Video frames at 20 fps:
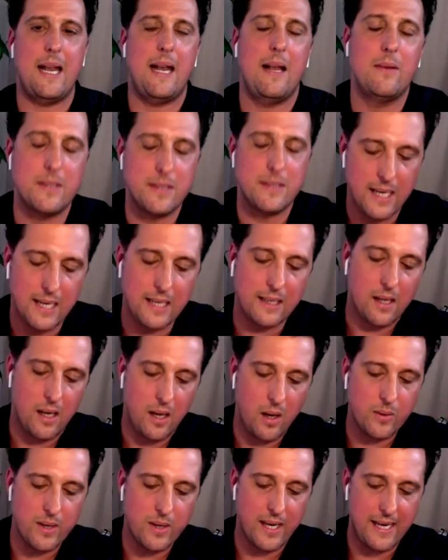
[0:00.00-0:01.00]
And I was like,
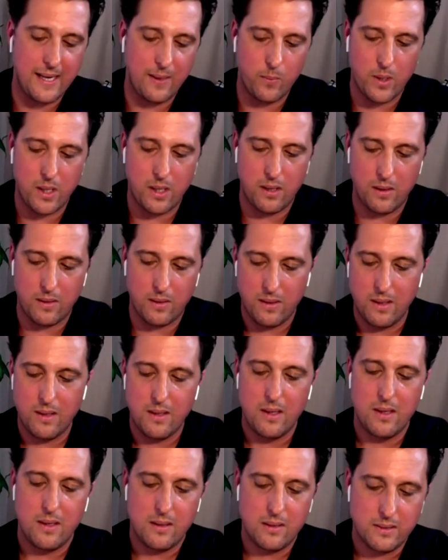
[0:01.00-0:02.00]
okay, well,
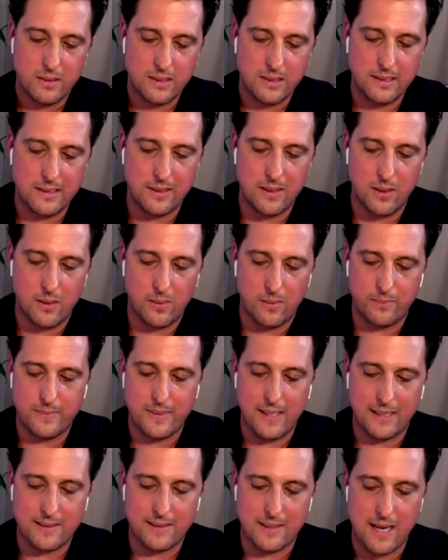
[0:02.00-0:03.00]
you know,
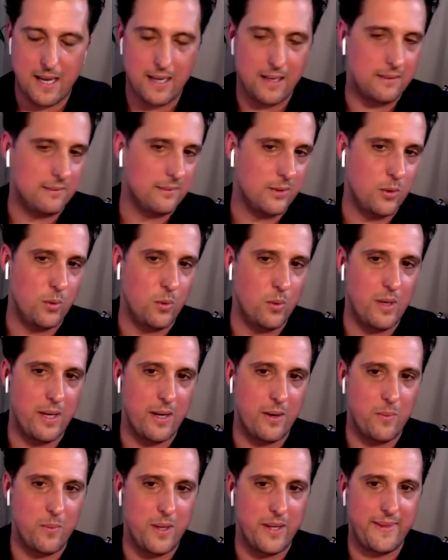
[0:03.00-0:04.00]
that's not cool. I
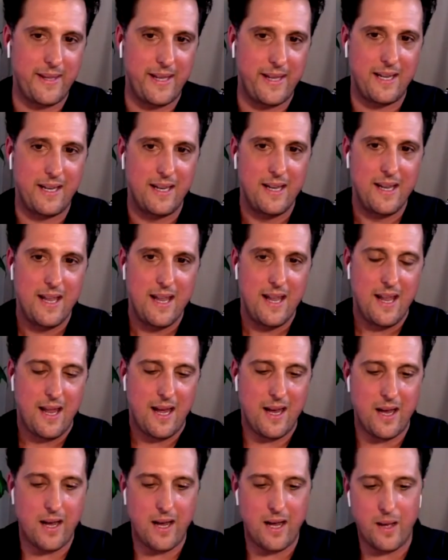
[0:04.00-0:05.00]
don't want that.
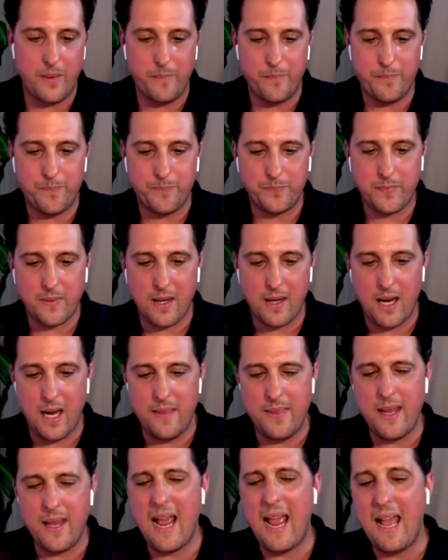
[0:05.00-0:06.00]

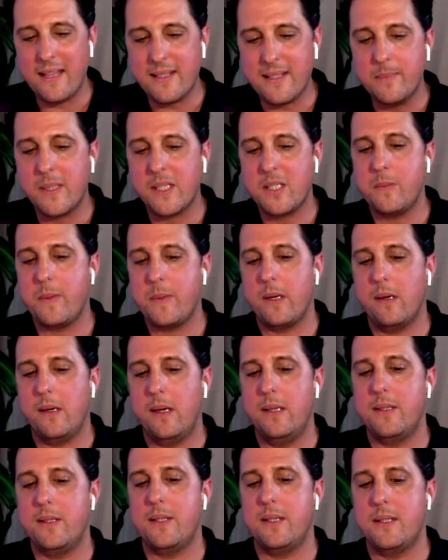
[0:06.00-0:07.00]
And then I had some
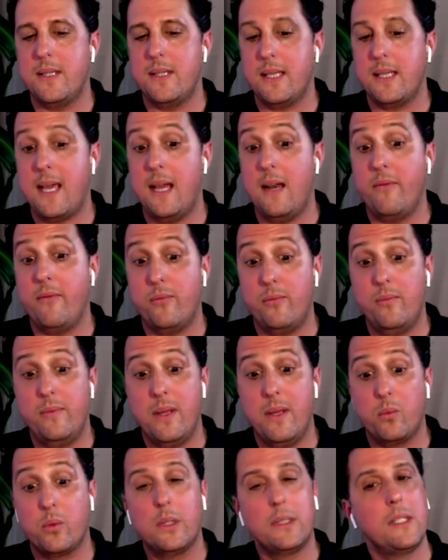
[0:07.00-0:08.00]
experiences
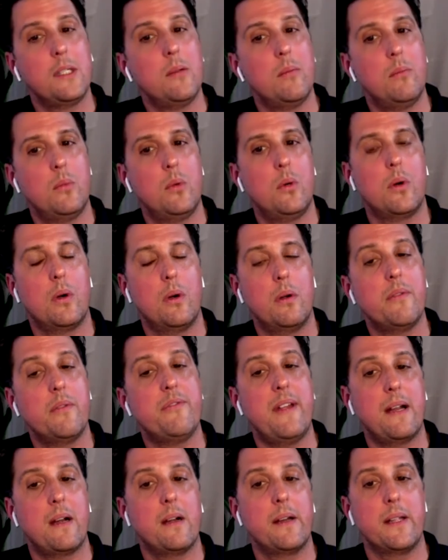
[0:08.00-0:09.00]
that were a little more
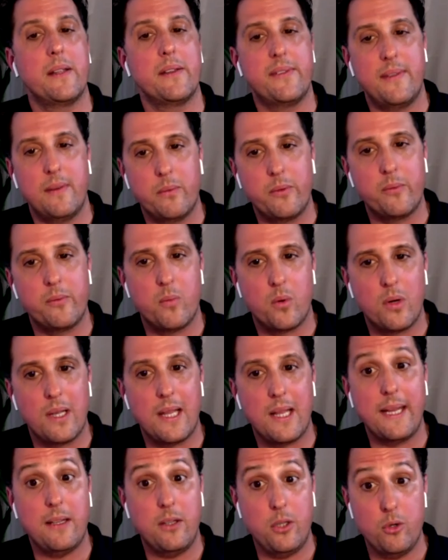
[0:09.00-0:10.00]
nefarious. That was more
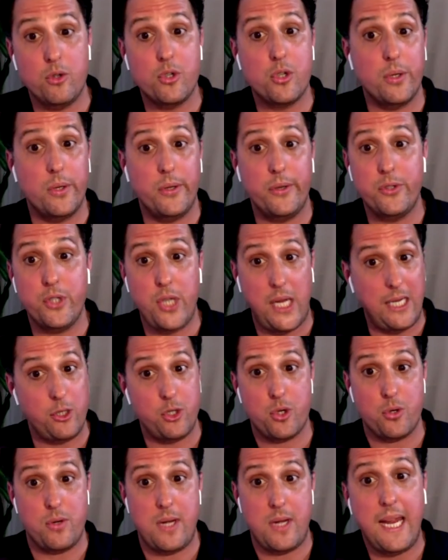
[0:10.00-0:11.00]
like, you should
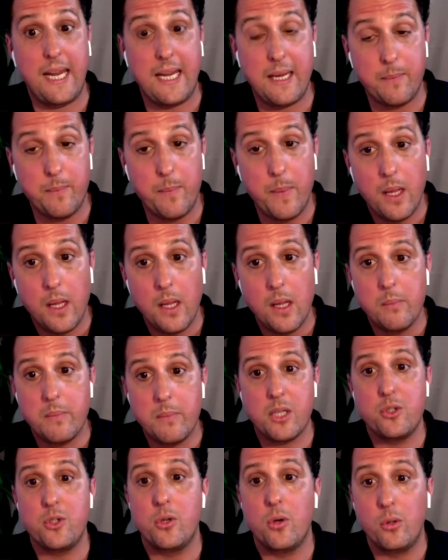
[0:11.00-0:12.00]
change your name
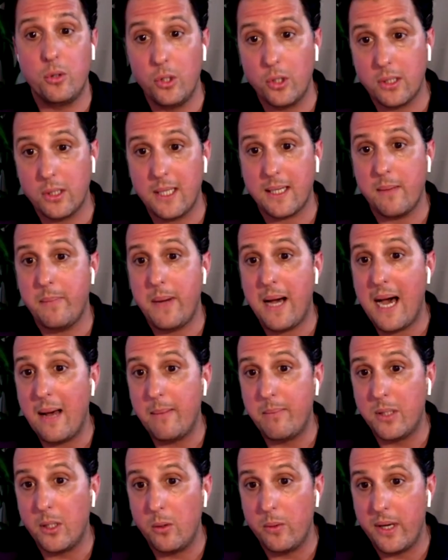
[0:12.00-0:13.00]
because you don't look like a
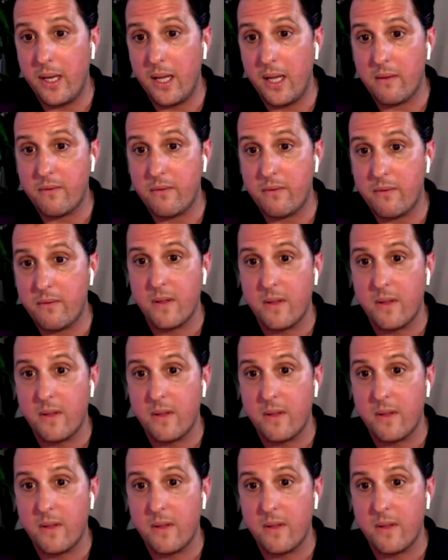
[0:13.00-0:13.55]
Pablo enough.